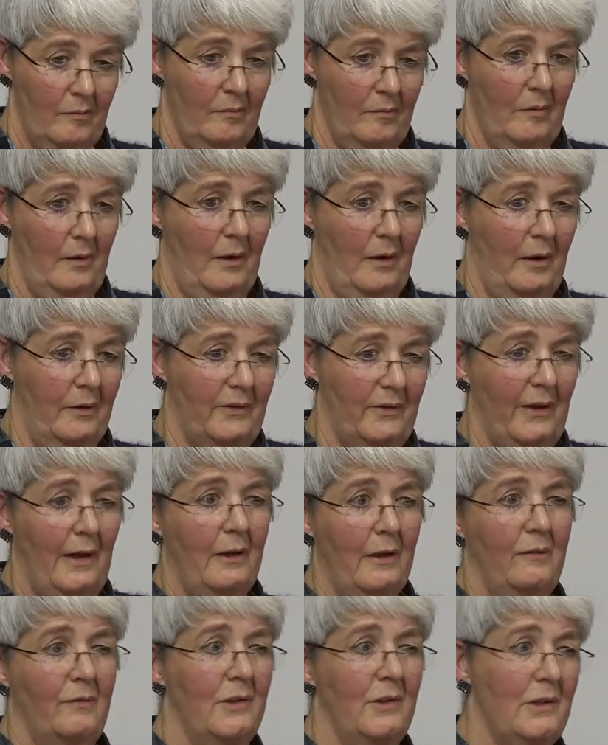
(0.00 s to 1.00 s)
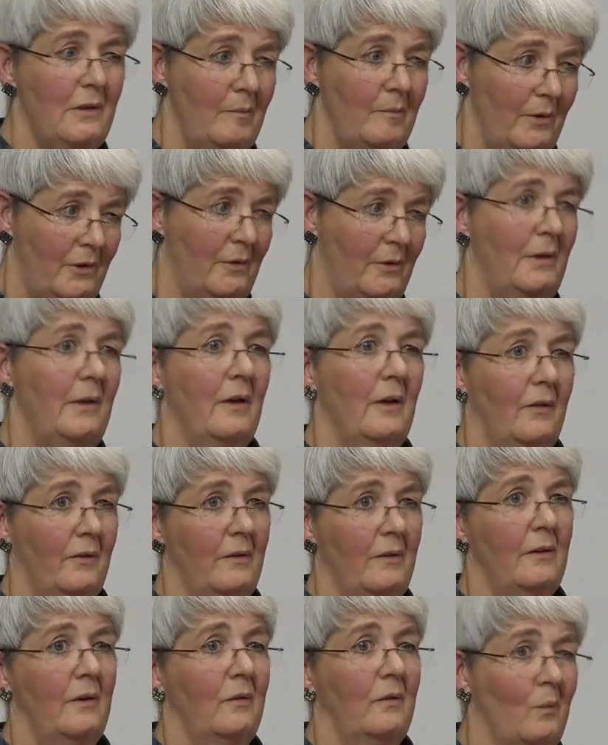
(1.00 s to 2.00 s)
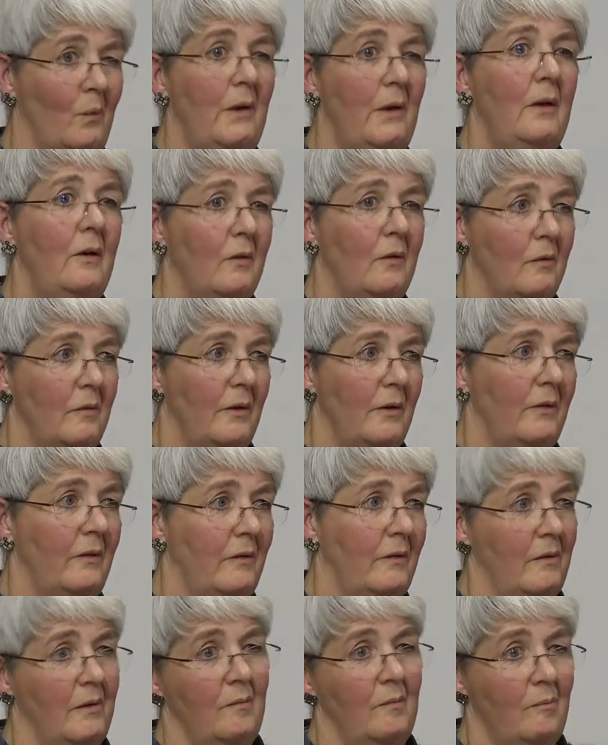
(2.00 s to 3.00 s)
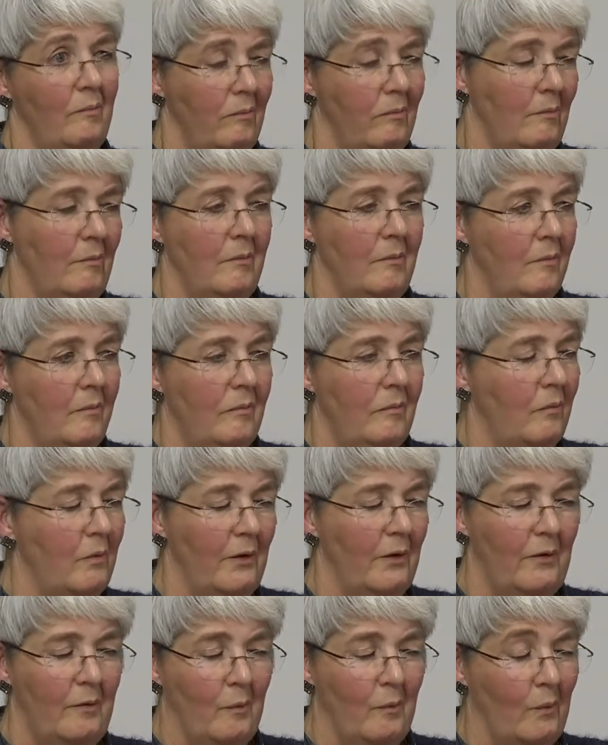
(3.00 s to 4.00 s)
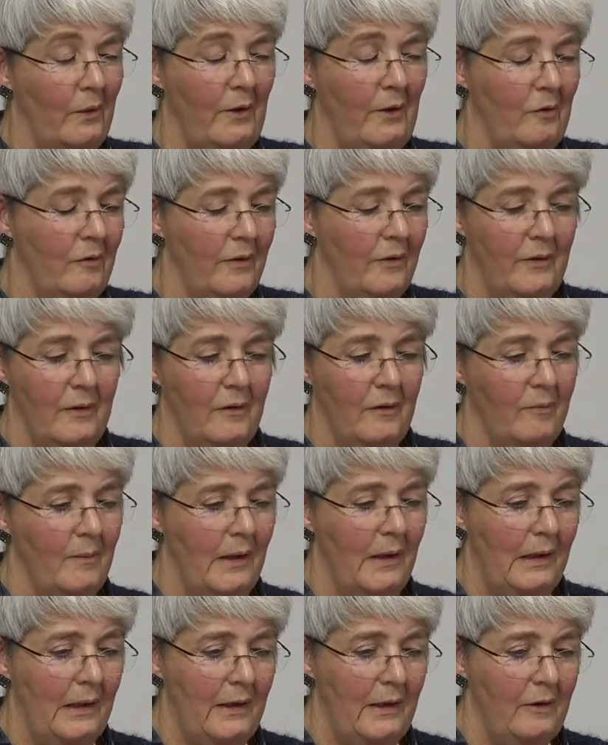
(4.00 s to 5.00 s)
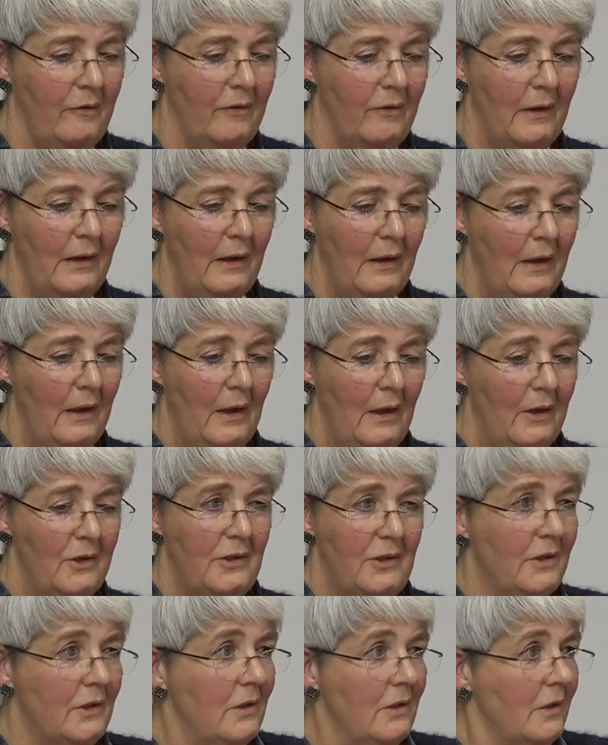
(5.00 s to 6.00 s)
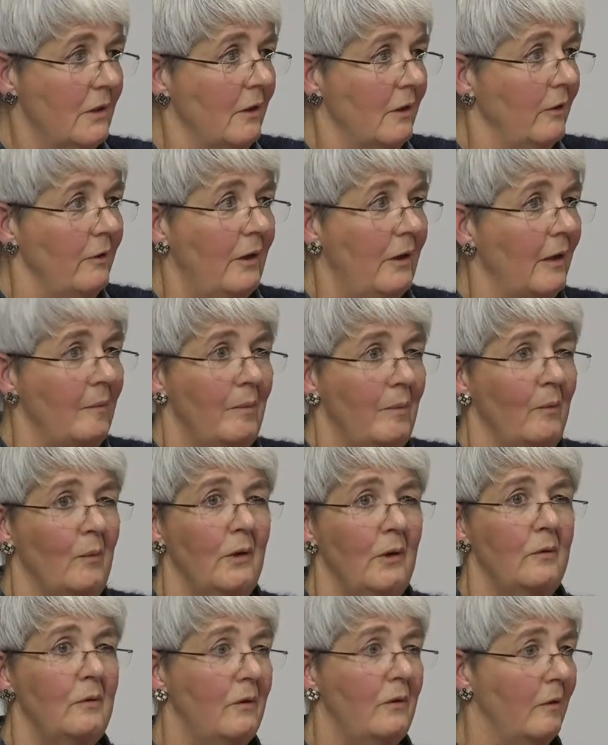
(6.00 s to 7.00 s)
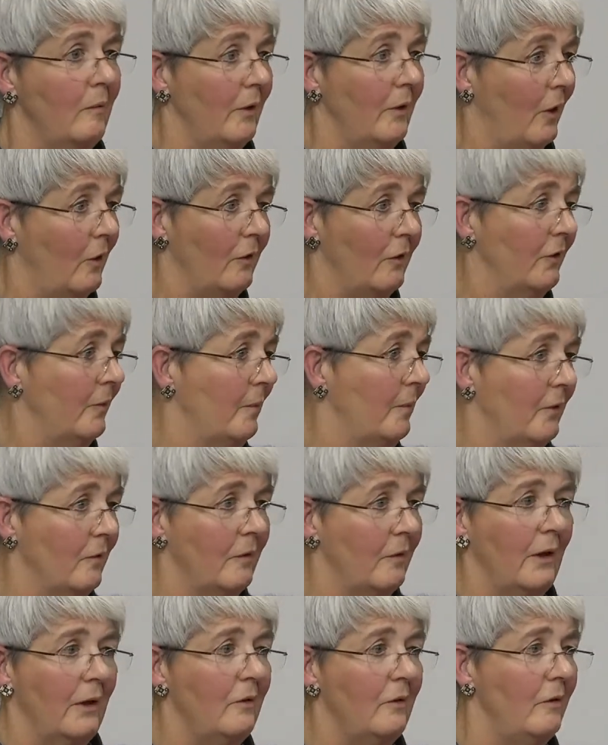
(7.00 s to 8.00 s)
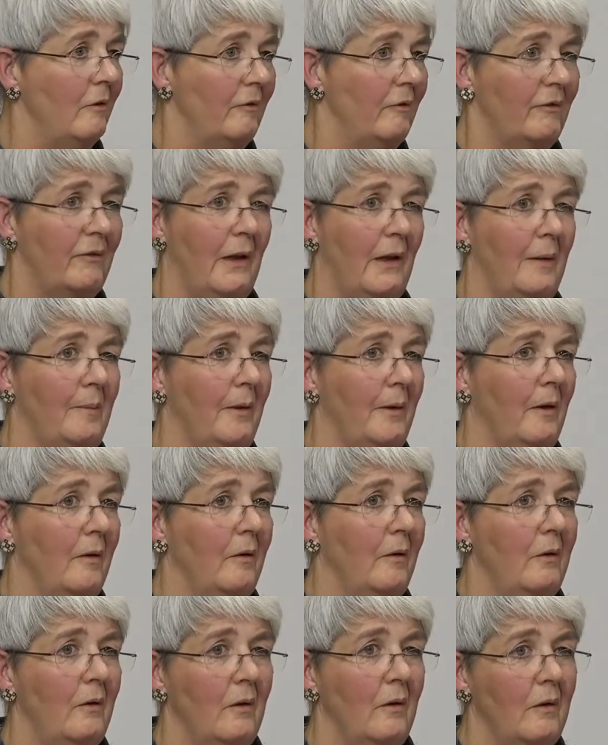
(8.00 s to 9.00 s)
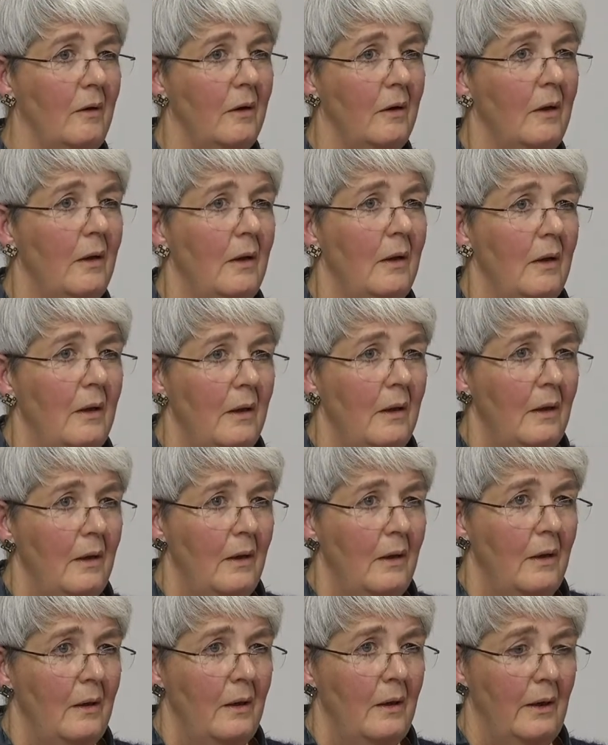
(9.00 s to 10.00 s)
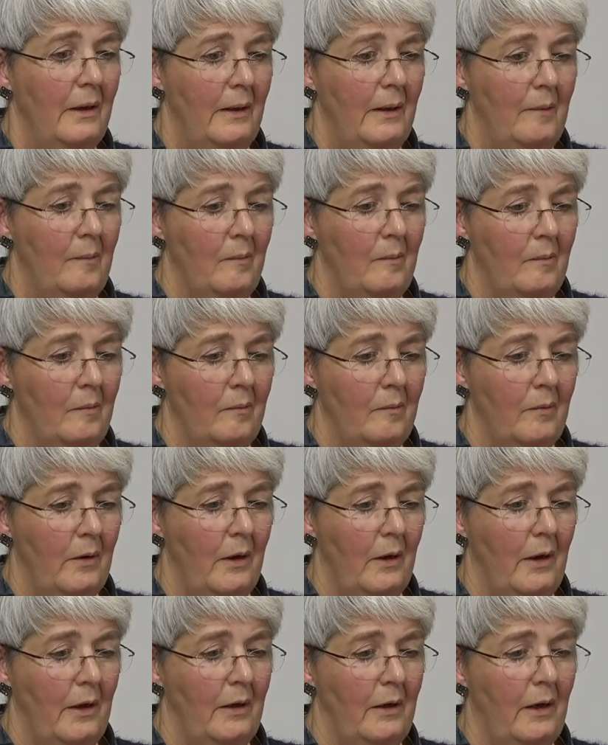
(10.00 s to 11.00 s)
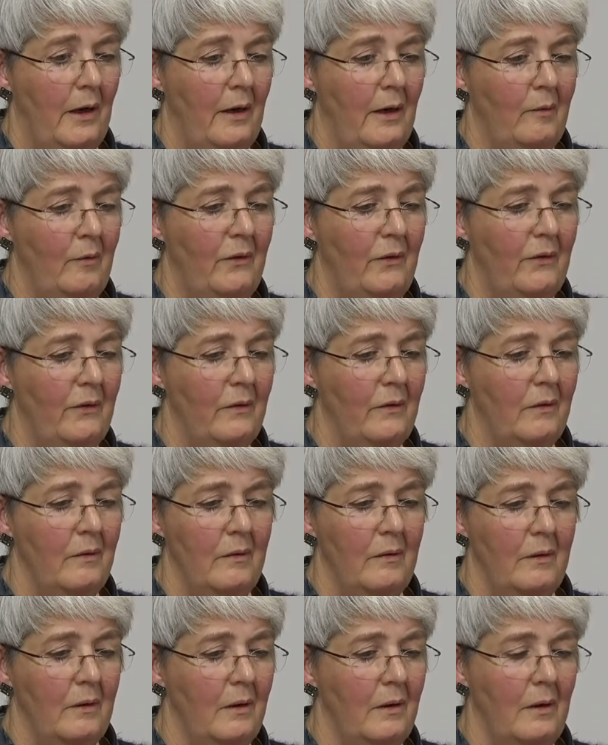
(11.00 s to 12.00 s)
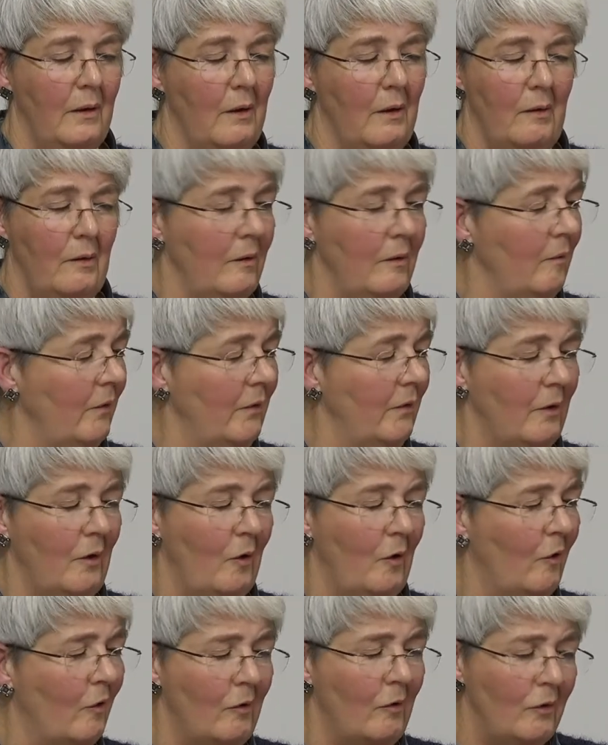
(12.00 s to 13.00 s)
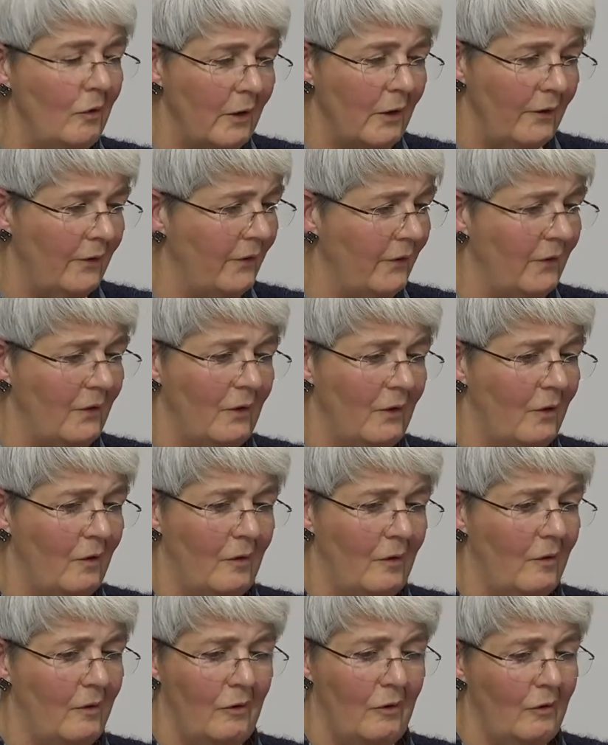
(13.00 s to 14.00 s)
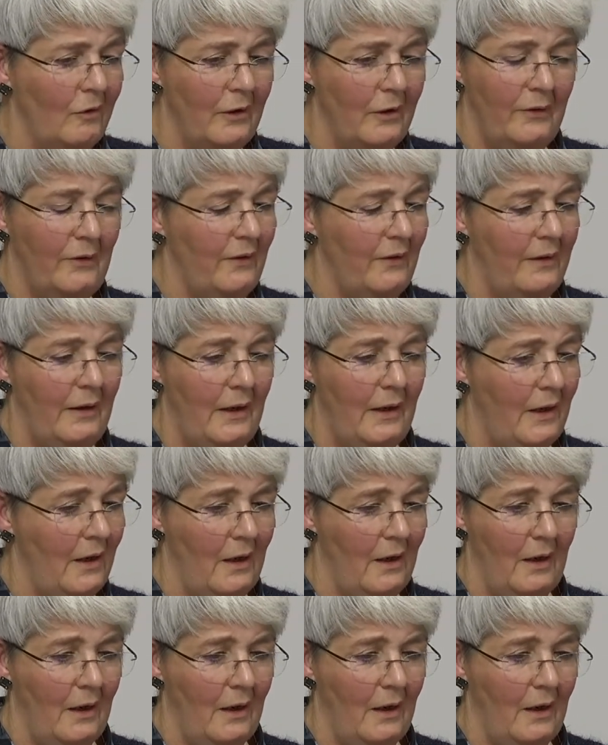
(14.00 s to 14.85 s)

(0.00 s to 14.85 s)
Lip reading: a television between us and this window. This is the worst window visit of my life, just looking bewildered with a hospital gown flapping around her. And it was the cruelest day